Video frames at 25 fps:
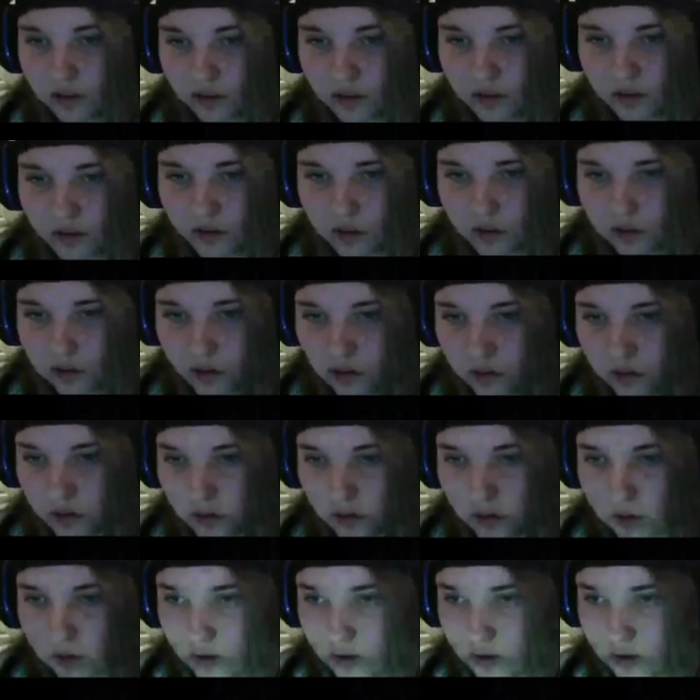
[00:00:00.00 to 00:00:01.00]
No, we need
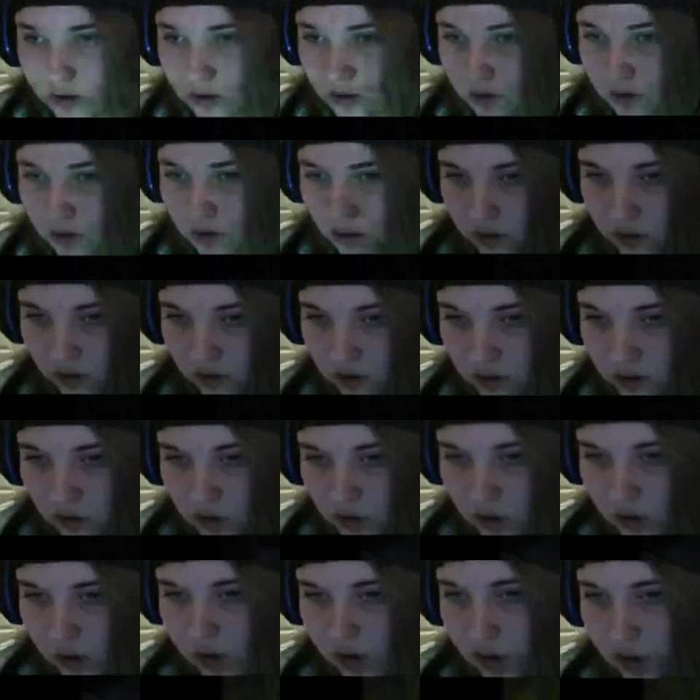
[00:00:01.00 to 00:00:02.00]
to run.
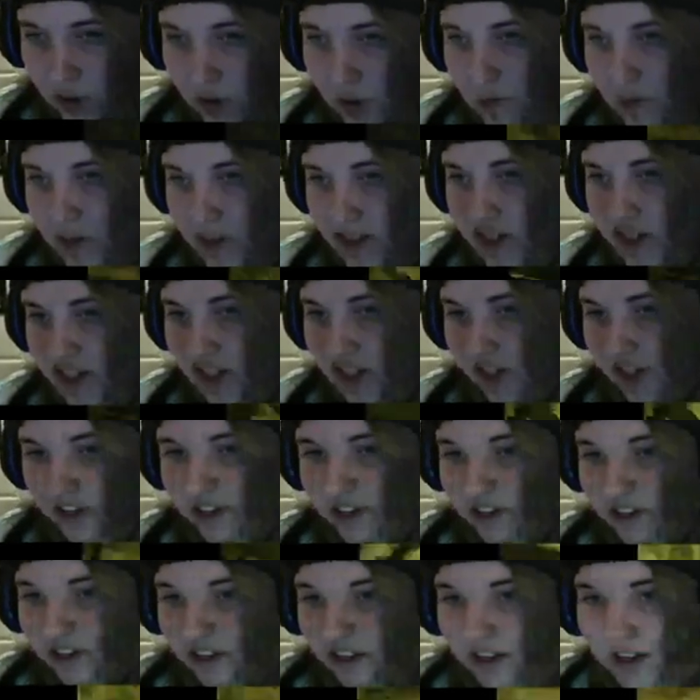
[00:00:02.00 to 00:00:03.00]
Like, wait, what's this thing?
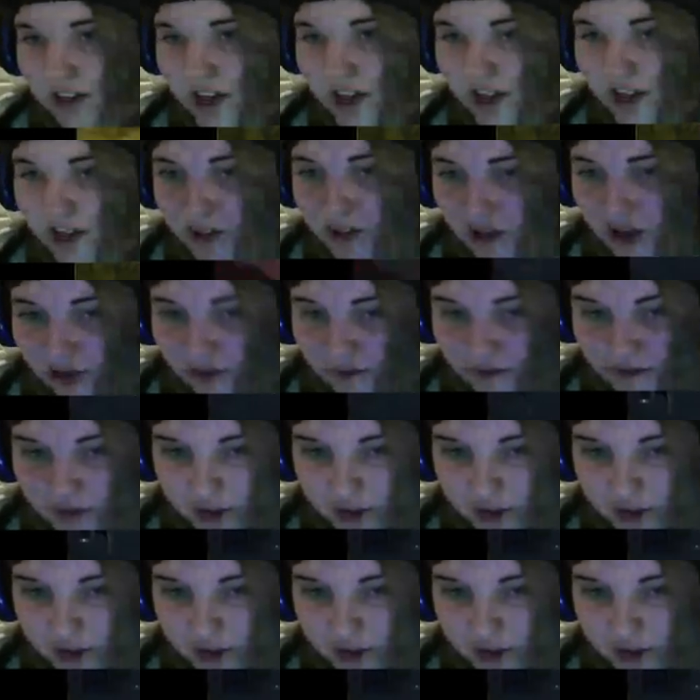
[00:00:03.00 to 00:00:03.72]
I'm so confused.